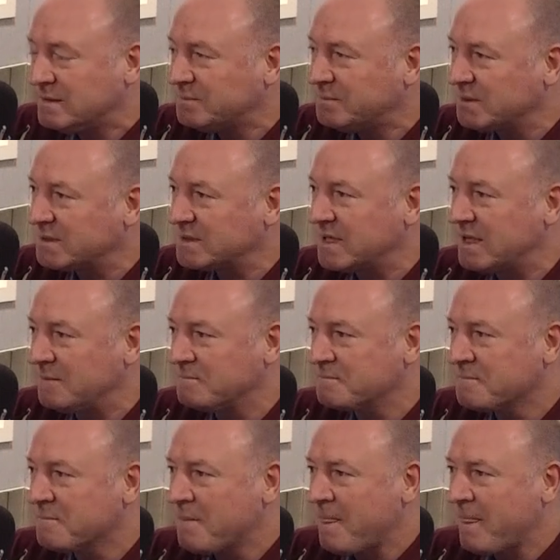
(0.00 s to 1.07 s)
But um,
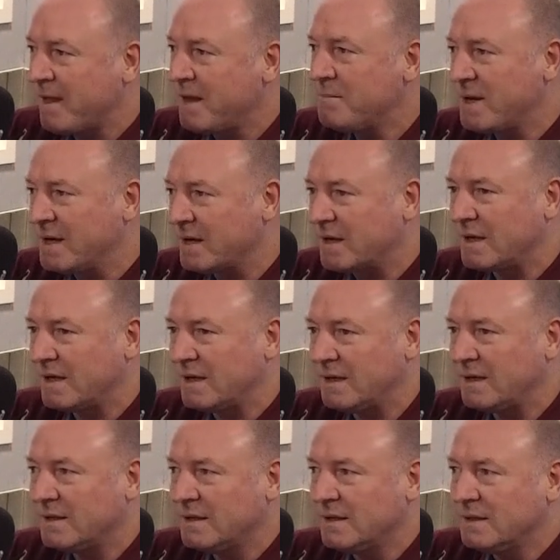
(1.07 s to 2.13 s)
he made it
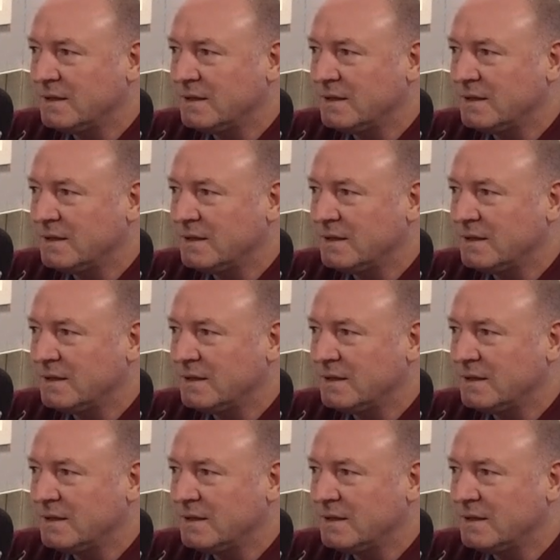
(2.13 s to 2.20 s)
clear